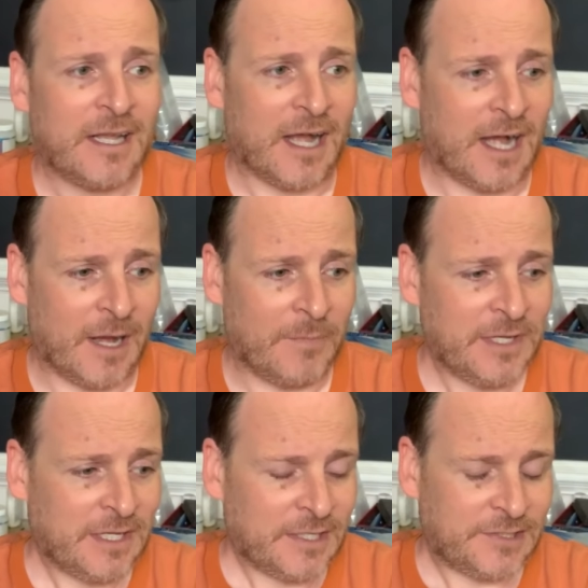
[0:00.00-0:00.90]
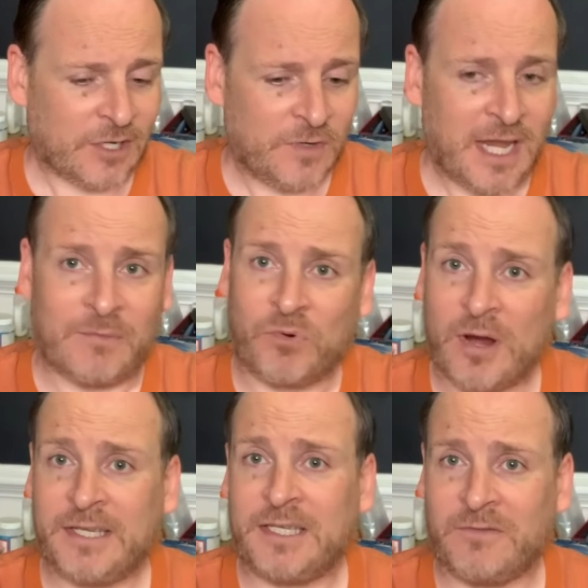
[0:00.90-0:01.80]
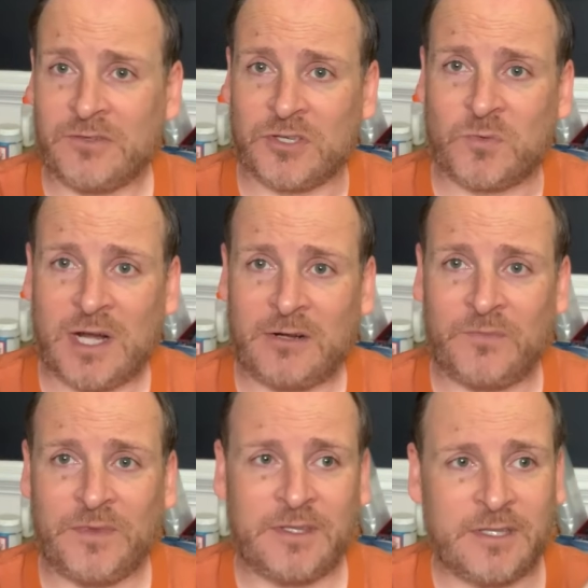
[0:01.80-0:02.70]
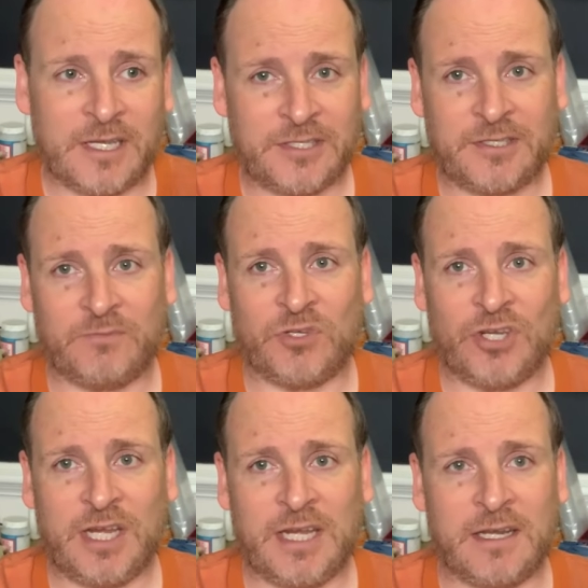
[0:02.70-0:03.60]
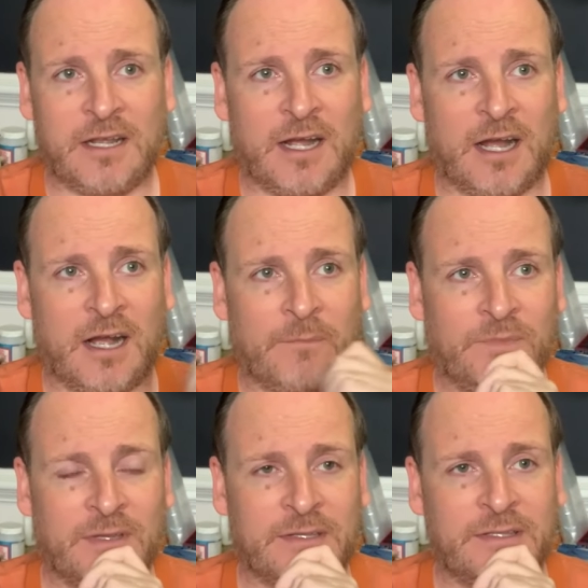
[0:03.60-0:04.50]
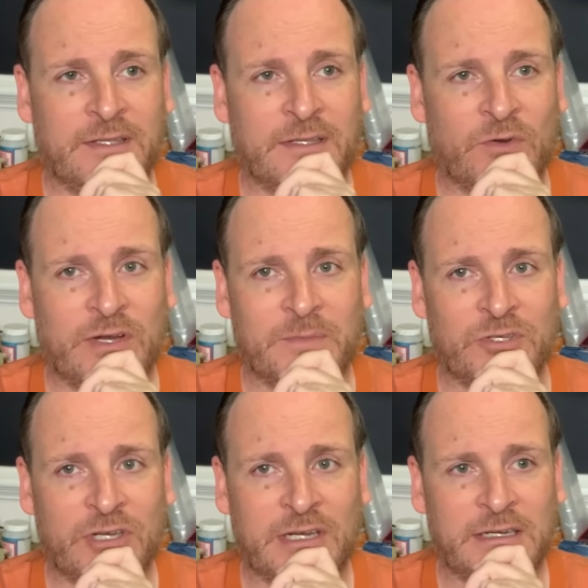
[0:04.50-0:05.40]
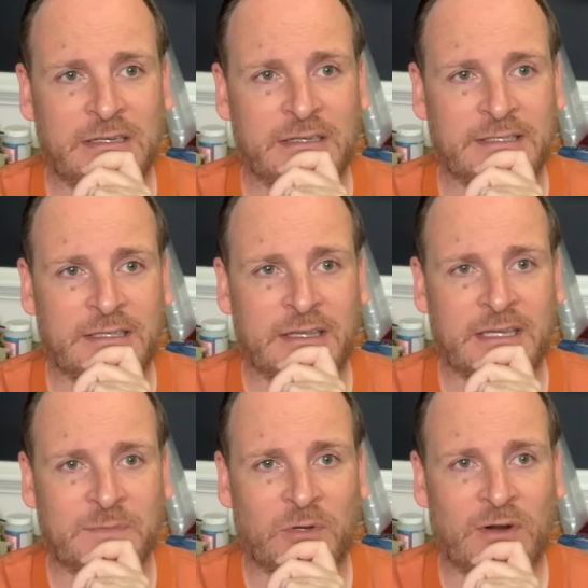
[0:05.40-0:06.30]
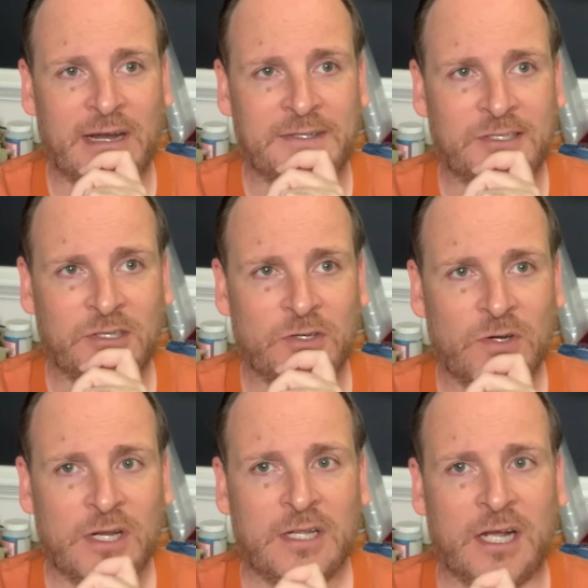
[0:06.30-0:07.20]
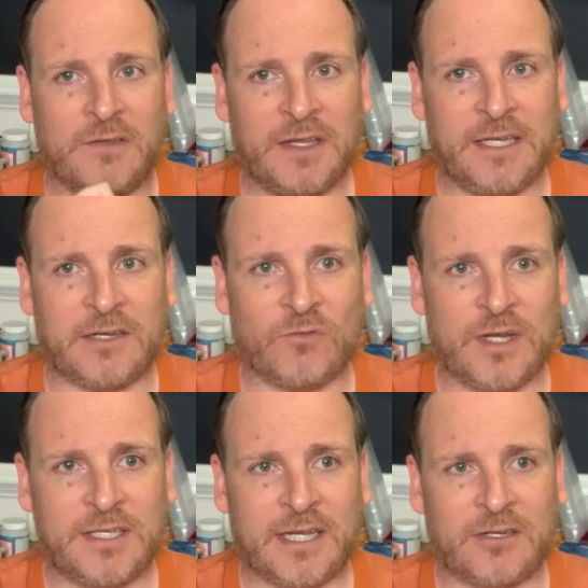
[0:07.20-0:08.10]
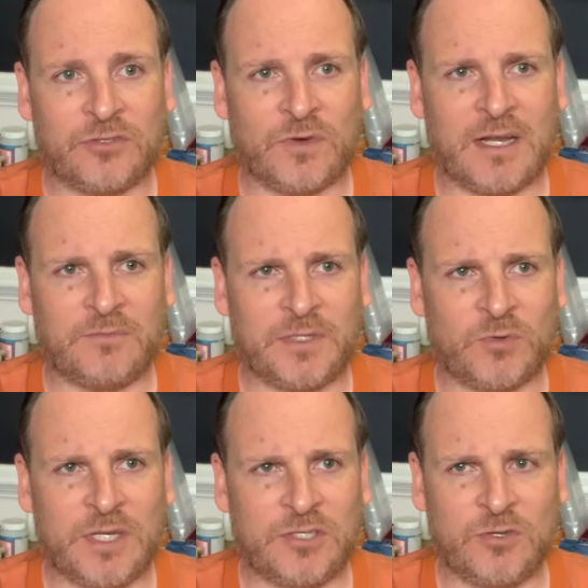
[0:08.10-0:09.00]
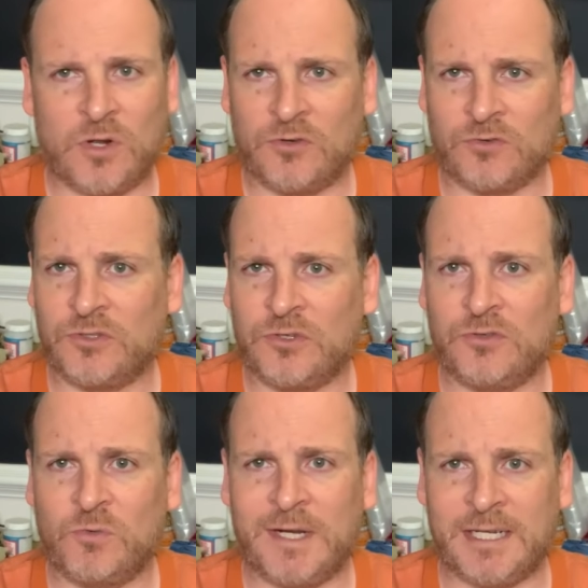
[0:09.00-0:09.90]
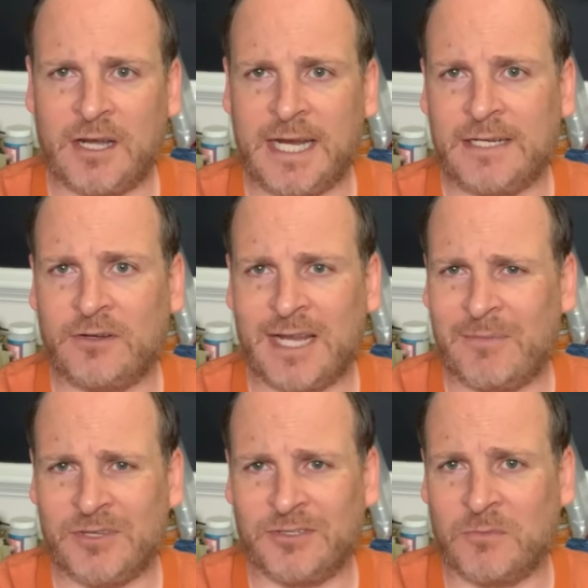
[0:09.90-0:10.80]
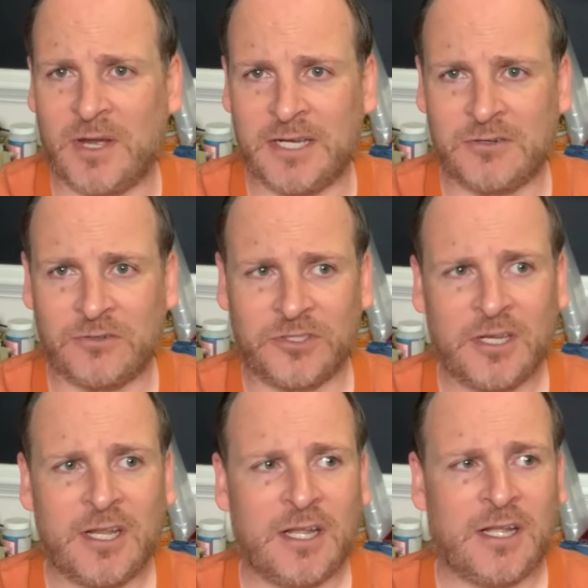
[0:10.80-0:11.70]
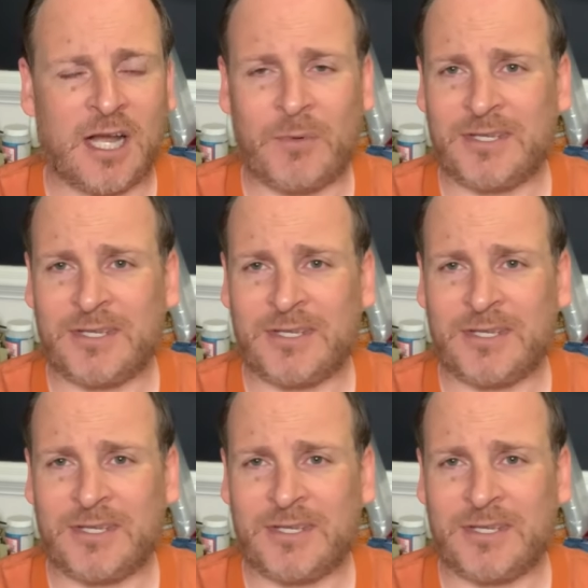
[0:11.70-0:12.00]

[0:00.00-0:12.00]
Um, so yeah, price difference as well. This machine, um, the, the Cricut machine, the, the Explore Air two, I think it retails around between two hundred and two twenty-nine on Amazon or Michaels. I went